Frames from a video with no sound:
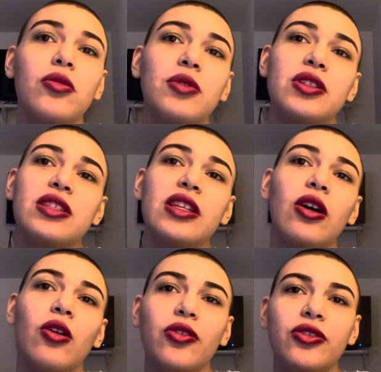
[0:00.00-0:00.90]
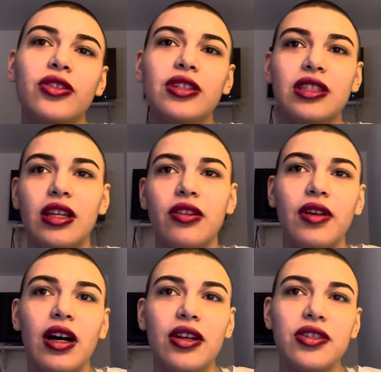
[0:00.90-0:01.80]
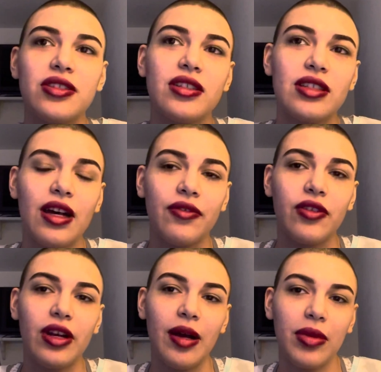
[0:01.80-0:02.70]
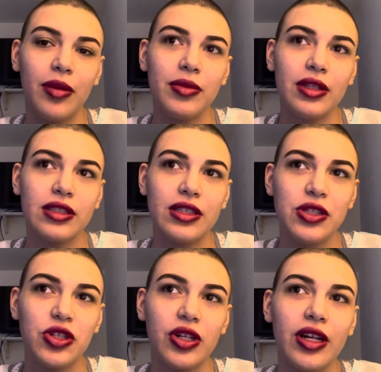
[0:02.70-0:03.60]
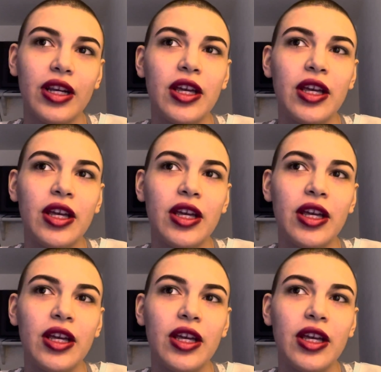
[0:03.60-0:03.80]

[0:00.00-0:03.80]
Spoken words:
which is the altered state of consciousness after an epileptic seizure.